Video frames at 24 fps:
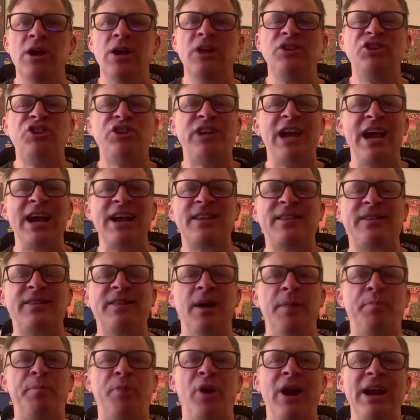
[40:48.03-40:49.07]
Check
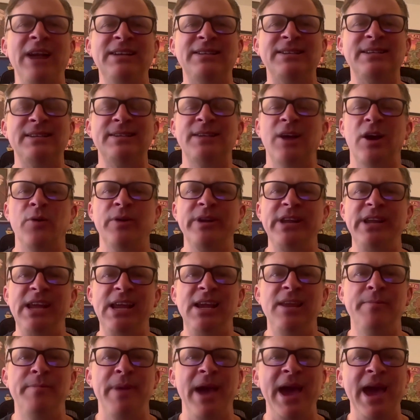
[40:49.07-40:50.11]
the prices on
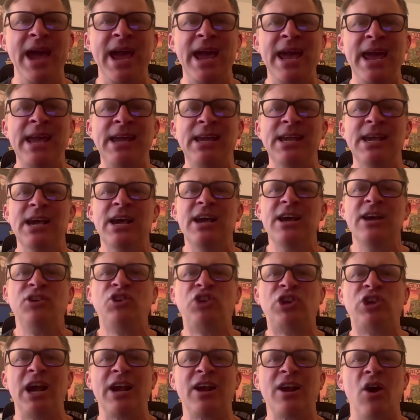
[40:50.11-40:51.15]
eBay.
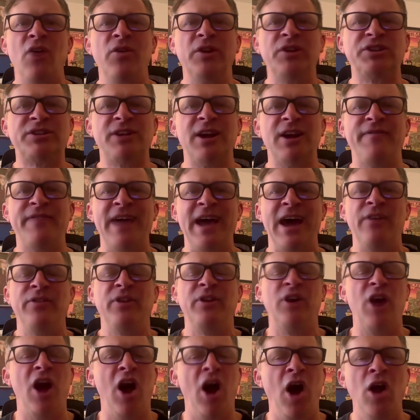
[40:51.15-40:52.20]
Check all their stuff out.
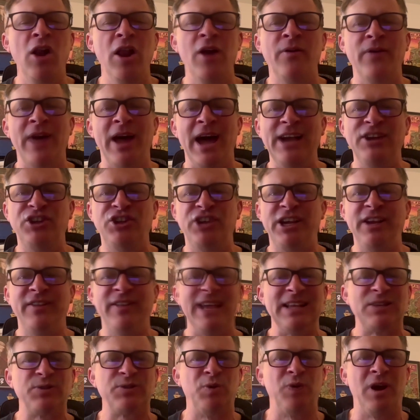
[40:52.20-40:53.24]
They're all on IG.
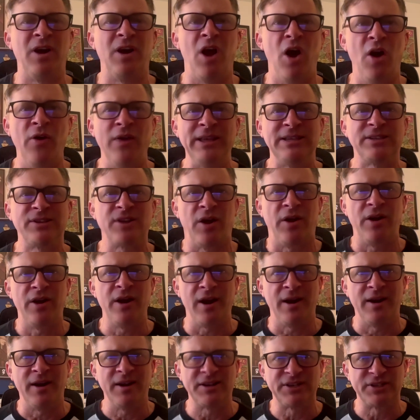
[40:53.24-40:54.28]
That's where all these card
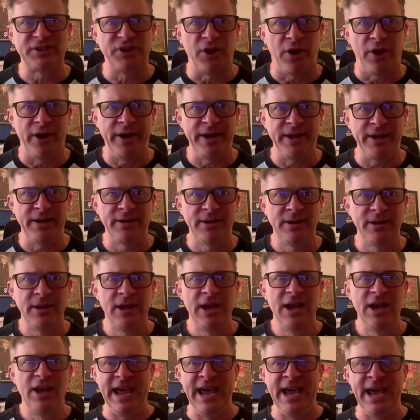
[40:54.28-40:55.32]
artists started.
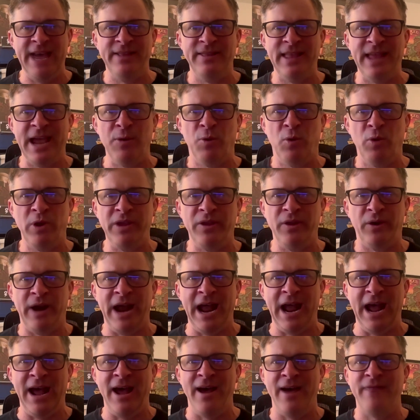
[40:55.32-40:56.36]
And they will either
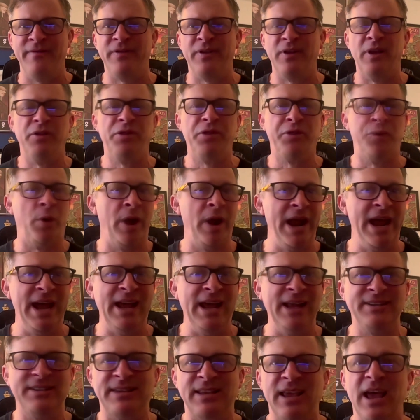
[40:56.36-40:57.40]
have
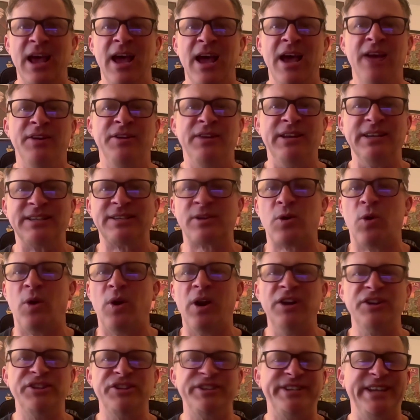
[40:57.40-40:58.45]
threads,
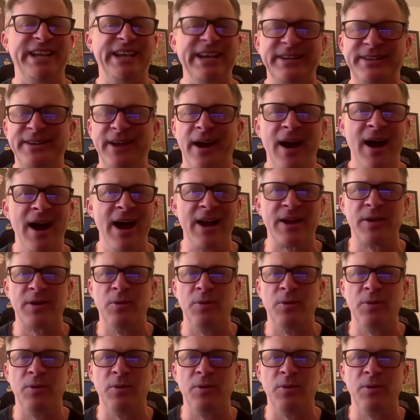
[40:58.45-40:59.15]
Discords, TikTok,